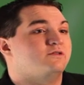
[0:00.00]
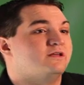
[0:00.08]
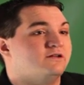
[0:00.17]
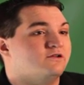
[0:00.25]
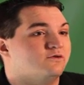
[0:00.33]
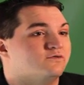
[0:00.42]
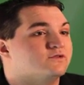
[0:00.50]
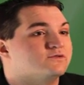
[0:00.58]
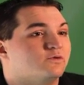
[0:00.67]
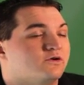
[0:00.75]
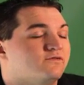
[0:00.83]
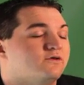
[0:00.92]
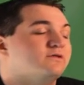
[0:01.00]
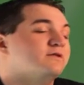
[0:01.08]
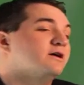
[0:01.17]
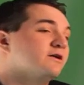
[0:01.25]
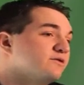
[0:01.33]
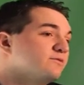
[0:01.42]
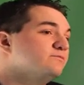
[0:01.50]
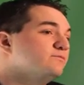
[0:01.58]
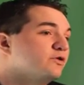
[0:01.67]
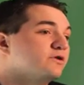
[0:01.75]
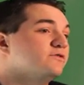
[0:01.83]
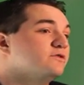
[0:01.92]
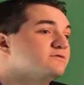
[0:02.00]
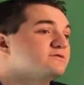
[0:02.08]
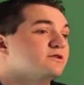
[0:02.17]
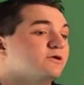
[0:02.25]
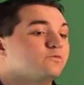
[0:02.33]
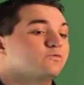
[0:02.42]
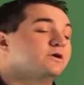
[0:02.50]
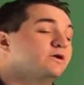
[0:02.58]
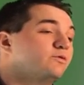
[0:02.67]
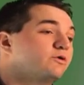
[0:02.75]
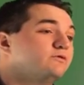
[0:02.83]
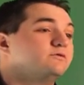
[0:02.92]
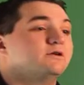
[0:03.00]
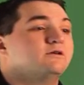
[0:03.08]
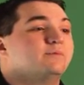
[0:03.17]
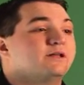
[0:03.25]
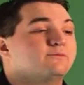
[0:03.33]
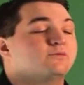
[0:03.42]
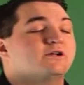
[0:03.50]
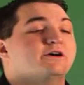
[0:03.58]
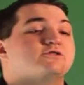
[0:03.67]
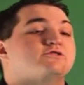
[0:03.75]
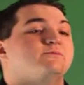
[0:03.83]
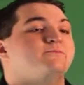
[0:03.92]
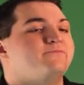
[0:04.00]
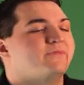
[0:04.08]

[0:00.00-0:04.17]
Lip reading: the in-universe point of view, and the other point of view is, you know, real world, you know, about the production.